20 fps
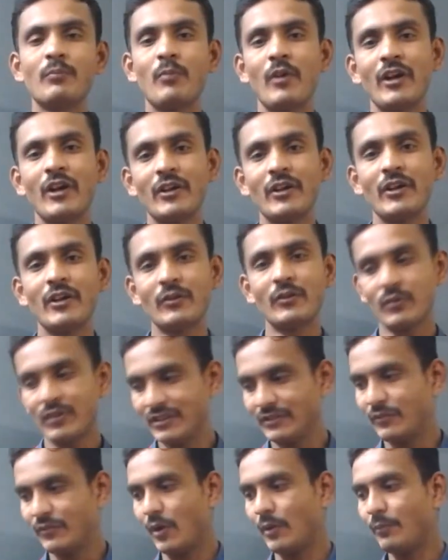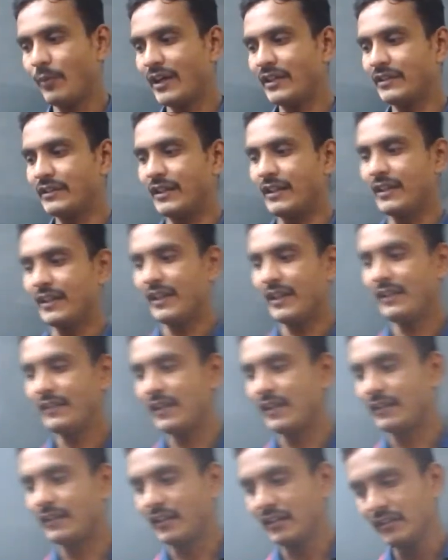1.1, 1.3. In
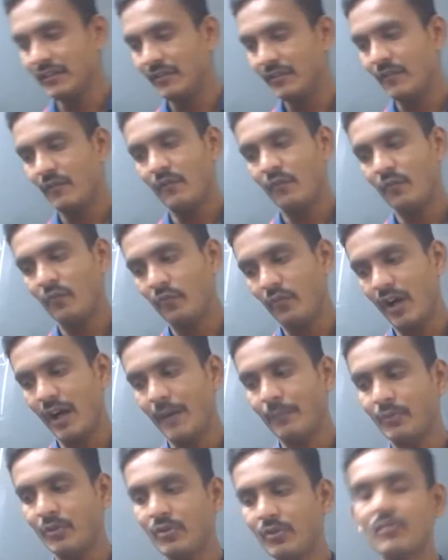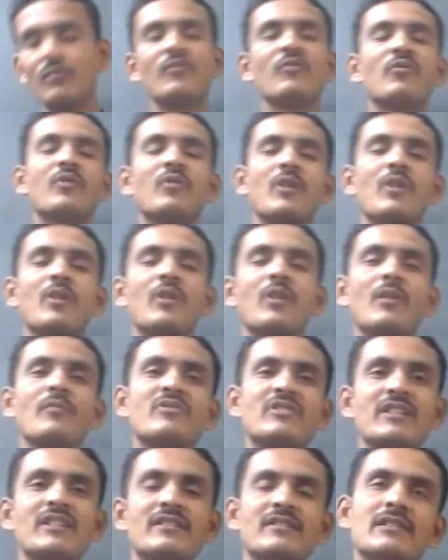that, up to from
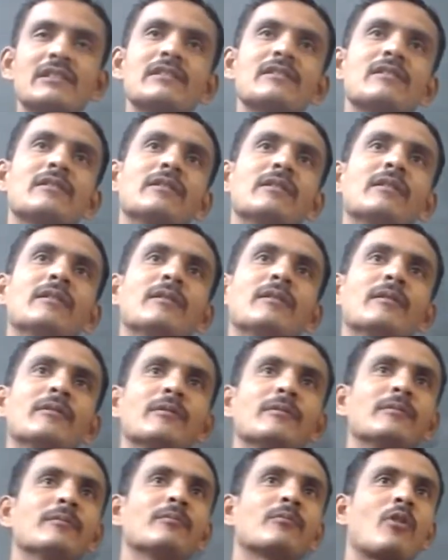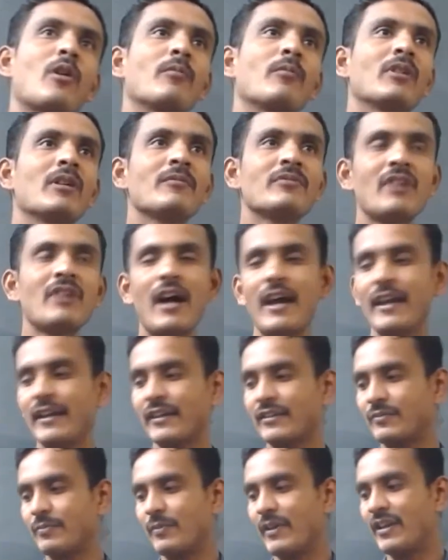sixth problems, I
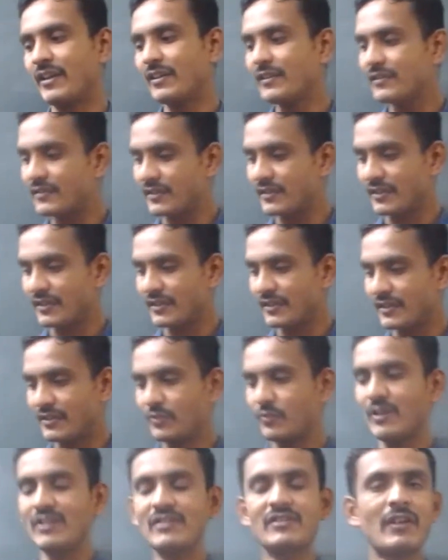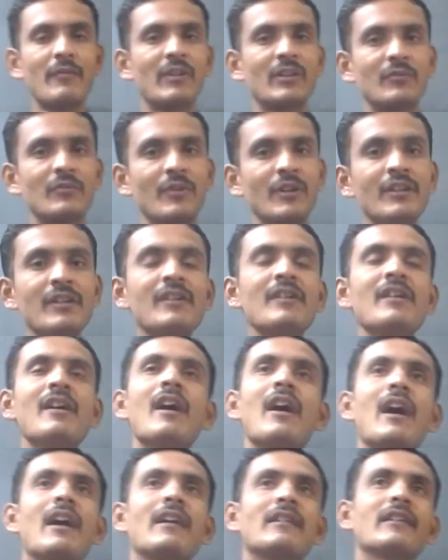explained the sixth one, seventh one,
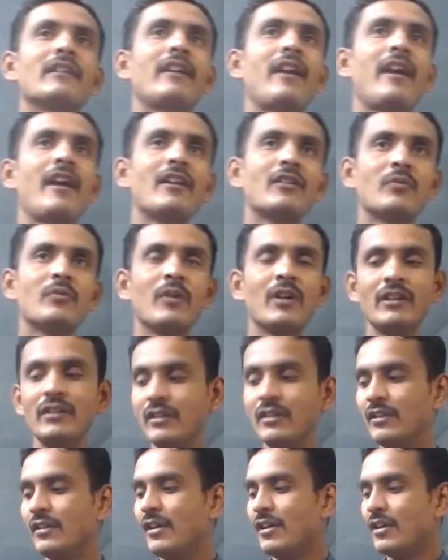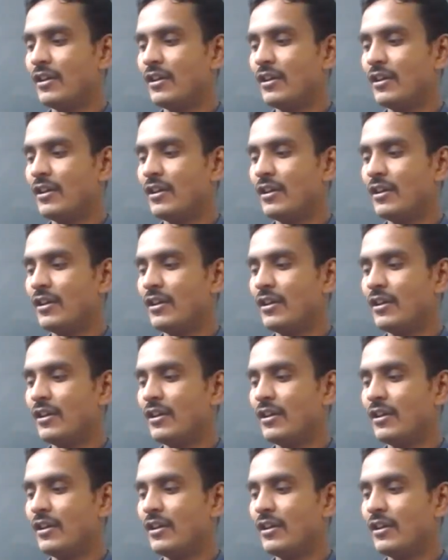and the eighth one.